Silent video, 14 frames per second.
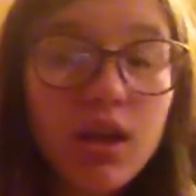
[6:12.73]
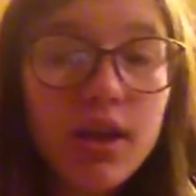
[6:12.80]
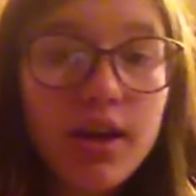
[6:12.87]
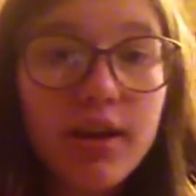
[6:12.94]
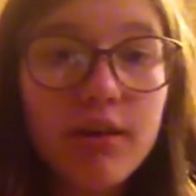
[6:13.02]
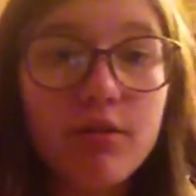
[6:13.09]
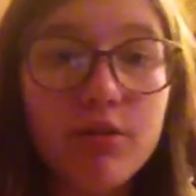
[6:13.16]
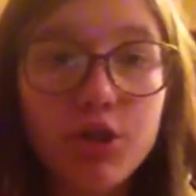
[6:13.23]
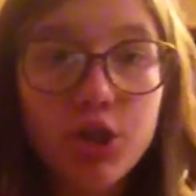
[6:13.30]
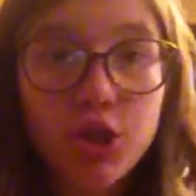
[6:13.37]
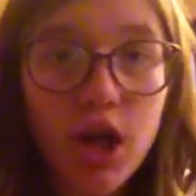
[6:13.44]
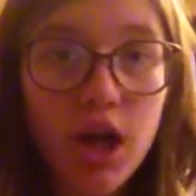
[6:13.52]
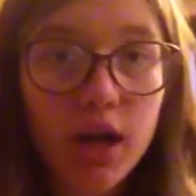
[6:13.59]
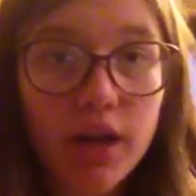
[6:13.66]
Now a
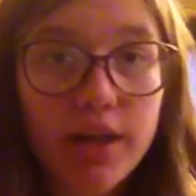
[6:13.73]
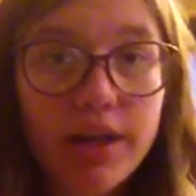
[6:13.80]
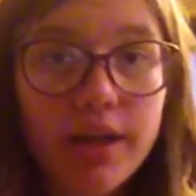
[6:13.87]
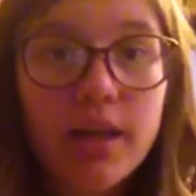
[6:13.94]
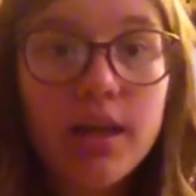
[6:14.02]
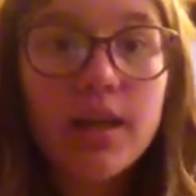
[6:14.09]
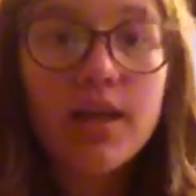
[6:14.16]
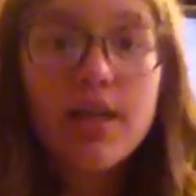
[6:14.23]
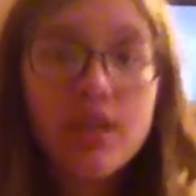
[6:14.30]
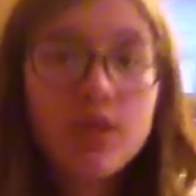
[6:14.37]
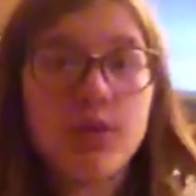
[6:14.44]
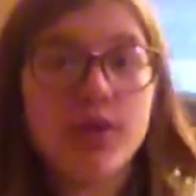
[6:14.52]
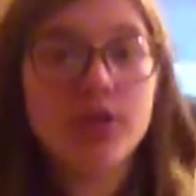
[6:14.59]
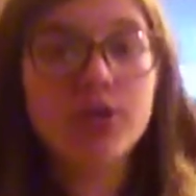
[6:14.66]
jug is
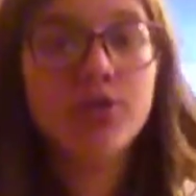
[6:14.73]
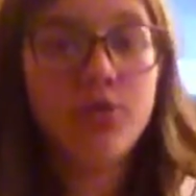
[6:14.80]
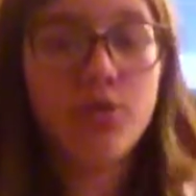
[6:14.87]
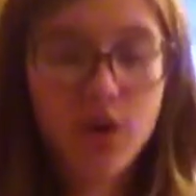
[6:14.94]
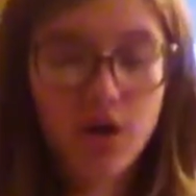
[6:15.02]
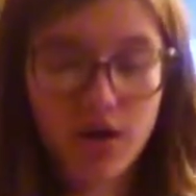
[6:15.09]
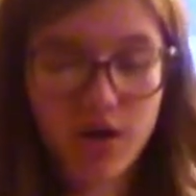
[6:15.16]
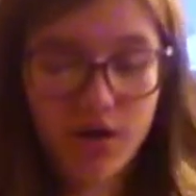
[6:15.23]
when you are